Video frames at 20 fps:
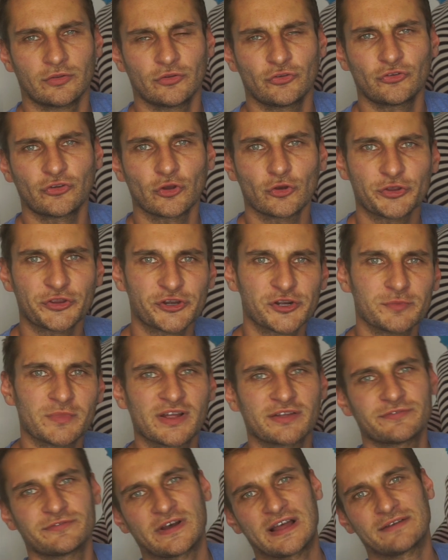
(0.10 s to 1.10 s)
So here are
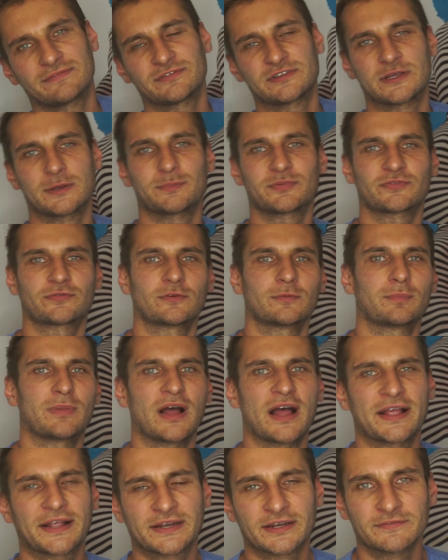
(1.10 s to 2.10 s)
my 5 tips for
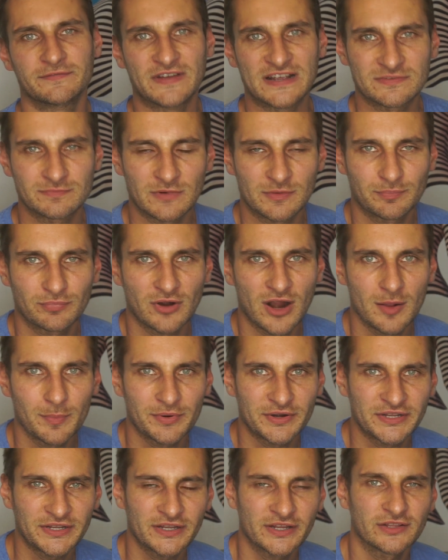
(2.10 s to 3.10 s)
buying an investment
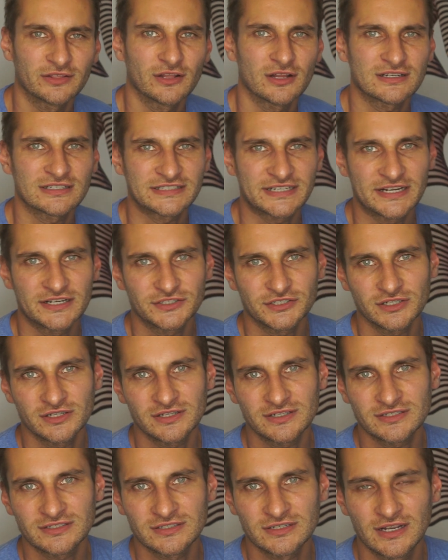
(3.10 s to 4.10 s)
property in Los
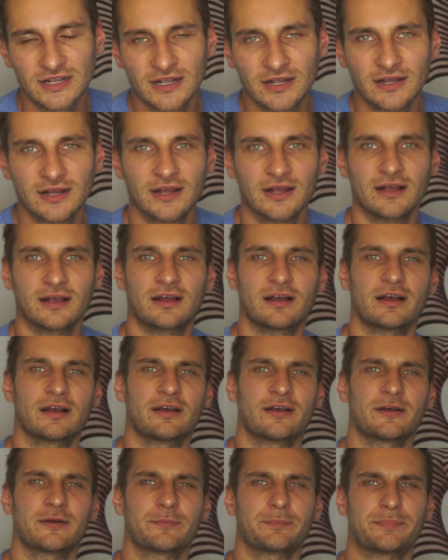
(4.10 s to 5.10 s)
Angeles.
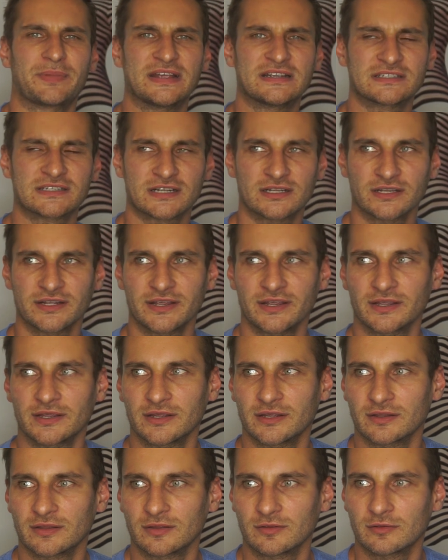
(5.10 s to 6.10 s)

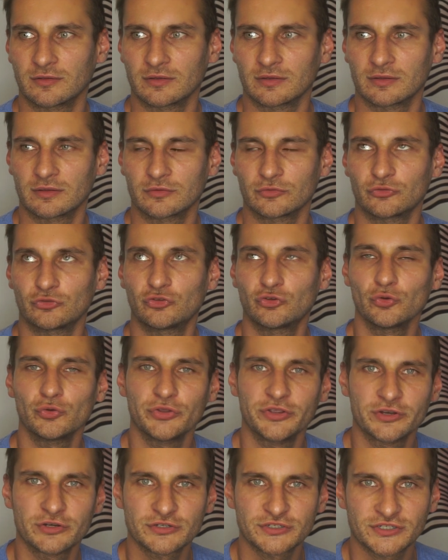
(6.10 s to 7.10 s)
Basically, 2
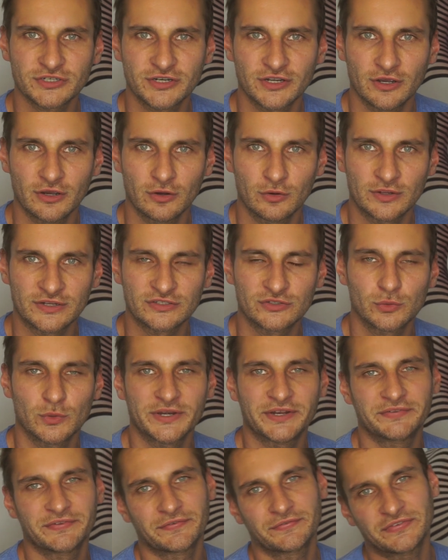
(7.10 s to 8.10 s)
years ago in
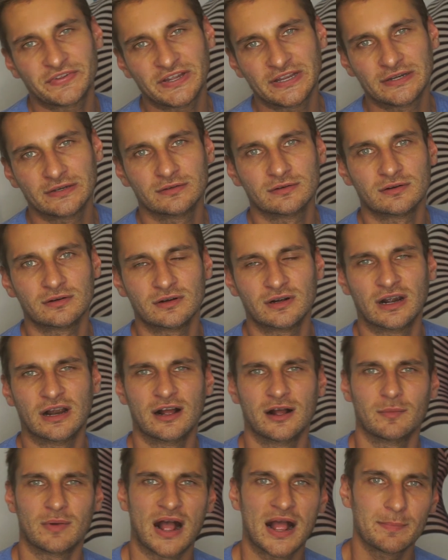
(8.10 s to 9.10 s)
2015,
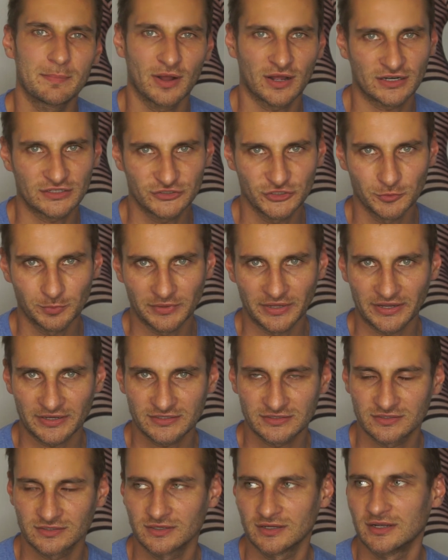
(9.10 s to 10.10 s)
I bought a
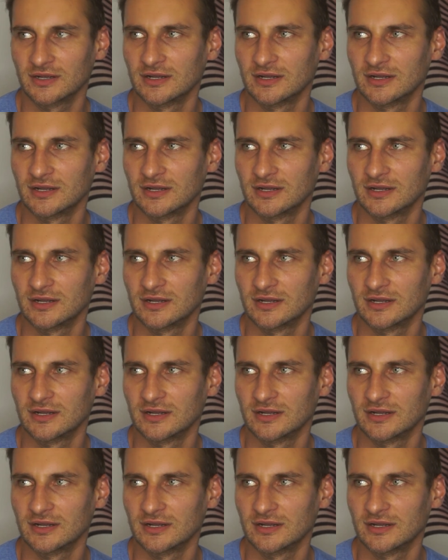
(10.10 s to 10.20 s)
duplex.